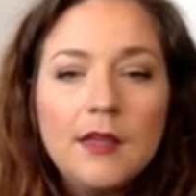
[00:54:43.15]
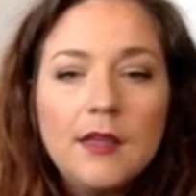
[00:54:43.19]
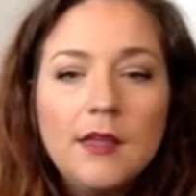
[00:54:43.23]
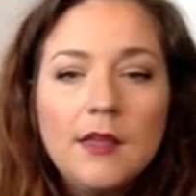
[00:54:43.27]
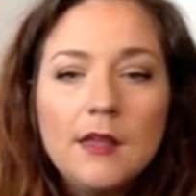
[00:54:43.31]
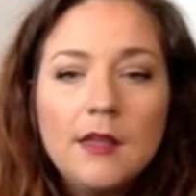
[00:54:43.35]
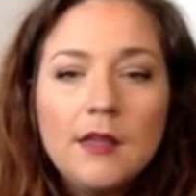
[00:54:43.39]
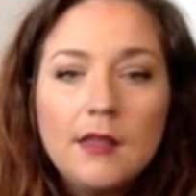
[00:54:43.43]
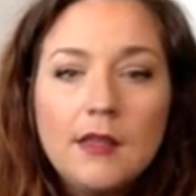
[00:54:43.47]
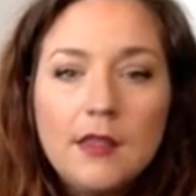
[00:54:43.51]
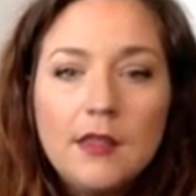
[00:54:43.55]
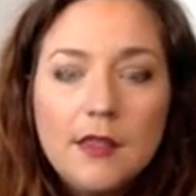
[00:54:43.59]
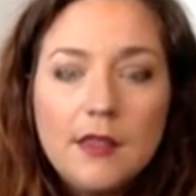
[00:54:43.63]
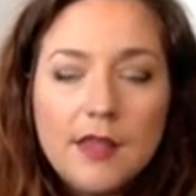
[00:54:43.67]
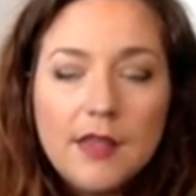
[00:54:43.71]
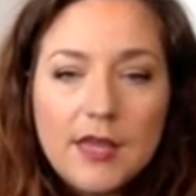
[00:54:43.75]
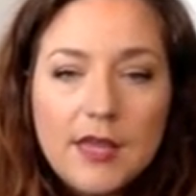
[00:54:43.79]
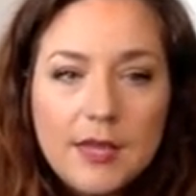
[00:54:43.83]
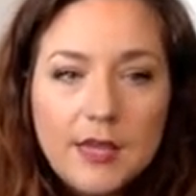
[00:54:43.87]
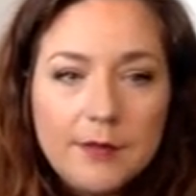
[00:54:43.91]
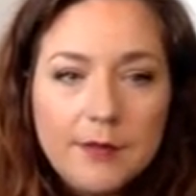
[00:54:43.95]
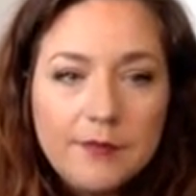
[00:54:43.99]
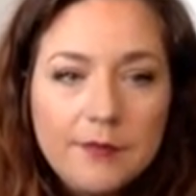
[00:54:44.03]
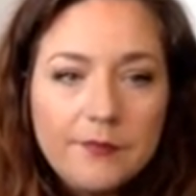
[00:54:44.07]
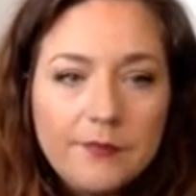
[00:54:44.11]
Then
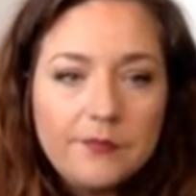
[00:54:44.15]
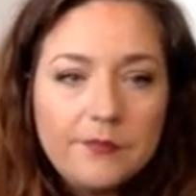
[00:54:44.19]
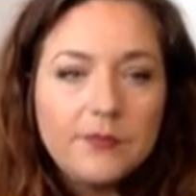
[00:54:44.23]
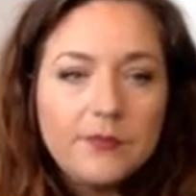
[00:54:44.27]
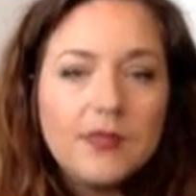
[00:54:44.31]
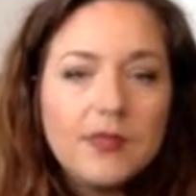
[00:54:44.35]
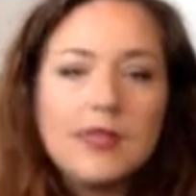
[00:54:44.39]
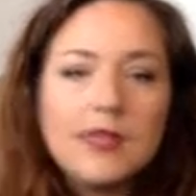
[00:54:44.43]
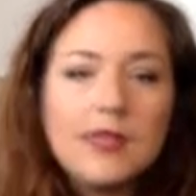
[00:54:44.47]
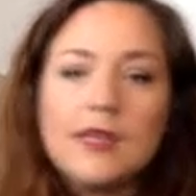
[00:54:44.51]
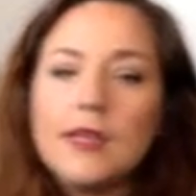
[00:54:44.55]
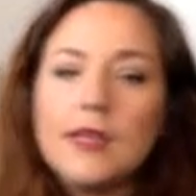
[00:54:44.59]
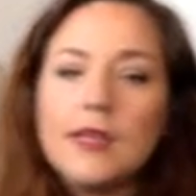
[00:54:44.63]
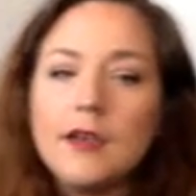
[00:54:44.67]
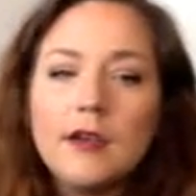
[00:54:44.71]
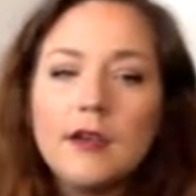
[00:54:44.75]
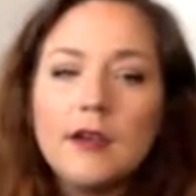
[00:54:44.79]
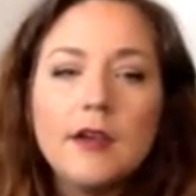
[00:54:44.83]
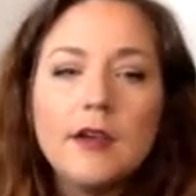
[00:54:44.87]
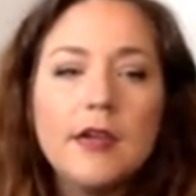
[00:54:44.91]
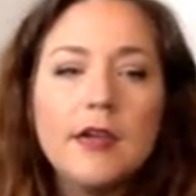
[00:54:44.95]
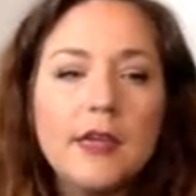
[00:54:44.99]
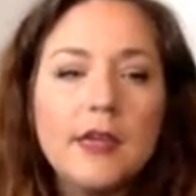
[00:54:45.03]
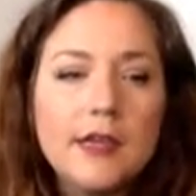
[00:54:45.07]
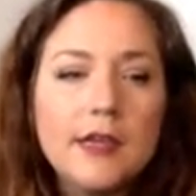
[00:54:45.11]
here
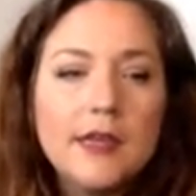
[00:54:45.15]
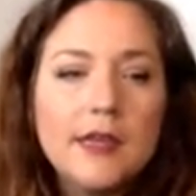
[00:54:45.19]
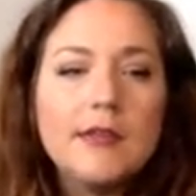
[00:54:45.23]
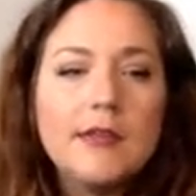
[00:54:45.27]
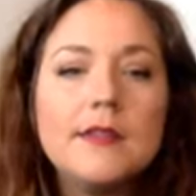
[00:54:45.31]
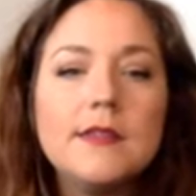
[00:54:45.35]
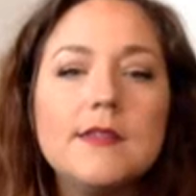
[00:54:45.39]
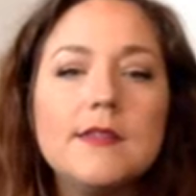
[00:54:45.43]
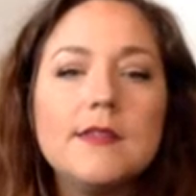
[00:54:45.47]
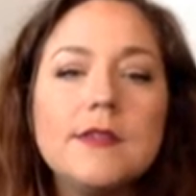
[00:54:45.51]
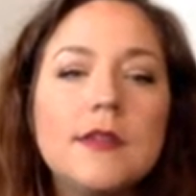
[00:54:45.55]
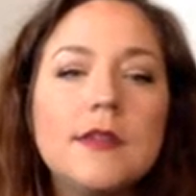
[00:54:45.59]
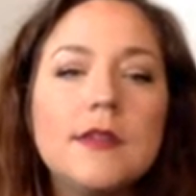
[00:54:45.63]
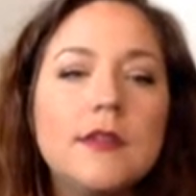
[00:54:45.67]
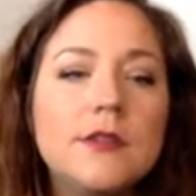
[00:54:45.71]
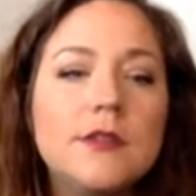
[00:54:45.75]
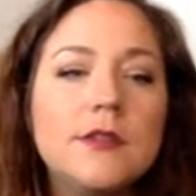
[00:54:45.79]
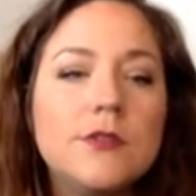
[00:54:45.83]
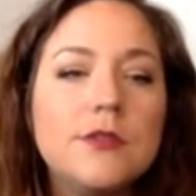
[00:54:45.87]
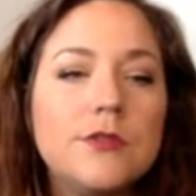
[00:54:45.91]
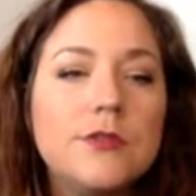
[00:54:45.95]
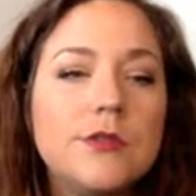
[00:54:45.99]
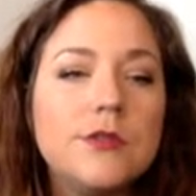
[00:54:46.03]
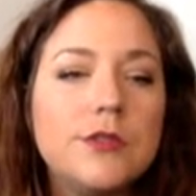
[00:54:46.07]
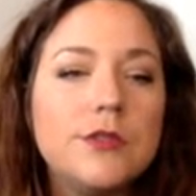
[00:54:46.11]
is
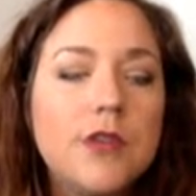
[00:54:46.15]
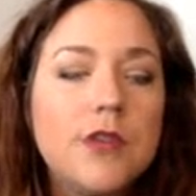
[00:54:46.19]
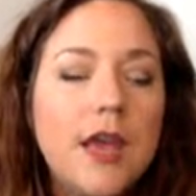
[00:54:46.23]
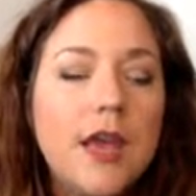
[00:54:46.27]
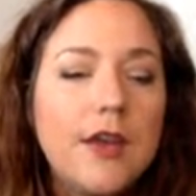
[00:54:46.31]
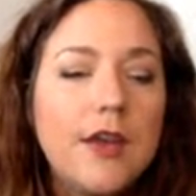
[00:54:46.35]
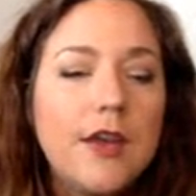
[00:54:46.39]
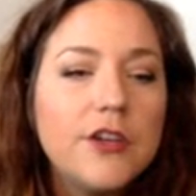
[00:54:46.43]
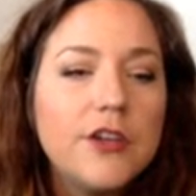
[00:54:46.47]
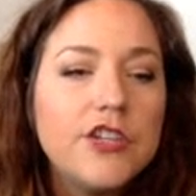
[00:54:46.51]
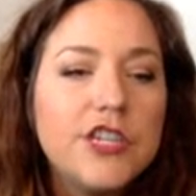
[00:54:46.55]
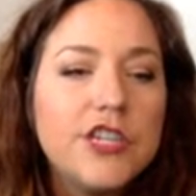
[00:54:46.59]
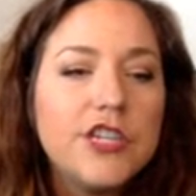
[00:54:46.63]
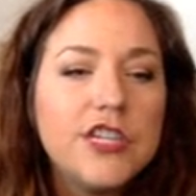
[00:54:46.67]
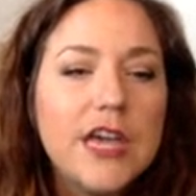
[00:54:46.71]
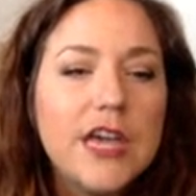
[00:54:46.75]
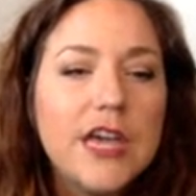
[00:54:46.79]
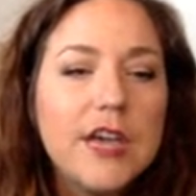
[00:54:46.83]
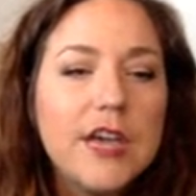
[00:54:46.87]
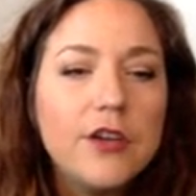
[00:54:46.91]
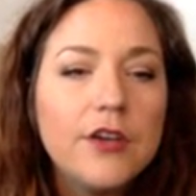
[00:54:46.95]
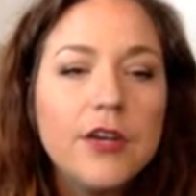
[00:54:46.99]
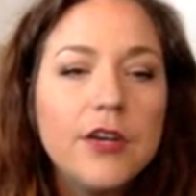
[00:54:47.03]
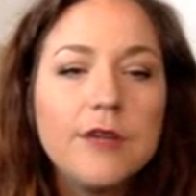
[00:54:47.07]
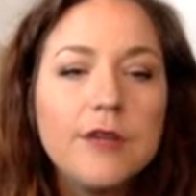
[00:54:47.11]
energy
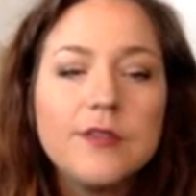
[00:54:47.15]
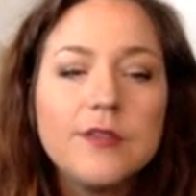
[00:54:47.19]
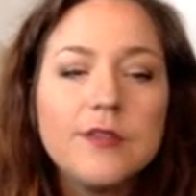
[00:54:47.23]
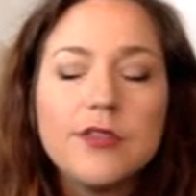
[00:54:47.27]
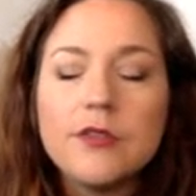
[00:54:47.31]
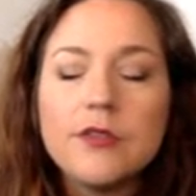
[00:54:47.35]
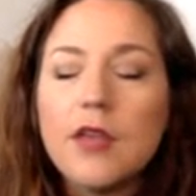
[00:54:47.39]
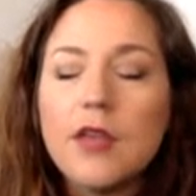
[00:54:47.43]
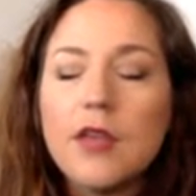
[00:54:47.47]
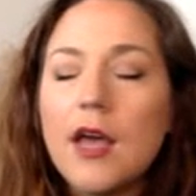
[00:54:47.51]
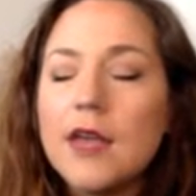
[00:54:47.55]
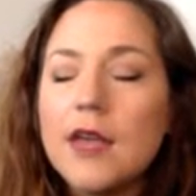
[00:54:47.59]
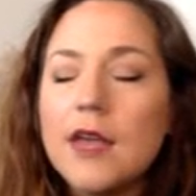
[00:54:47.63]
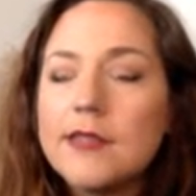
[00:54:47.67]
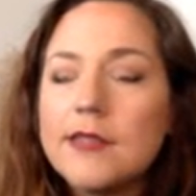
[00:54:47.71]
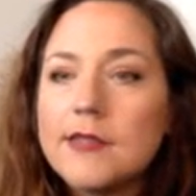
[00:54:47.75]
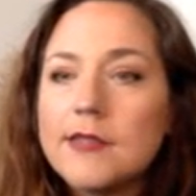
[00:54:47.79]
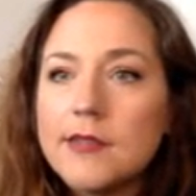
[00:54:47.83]
diagram. So thus,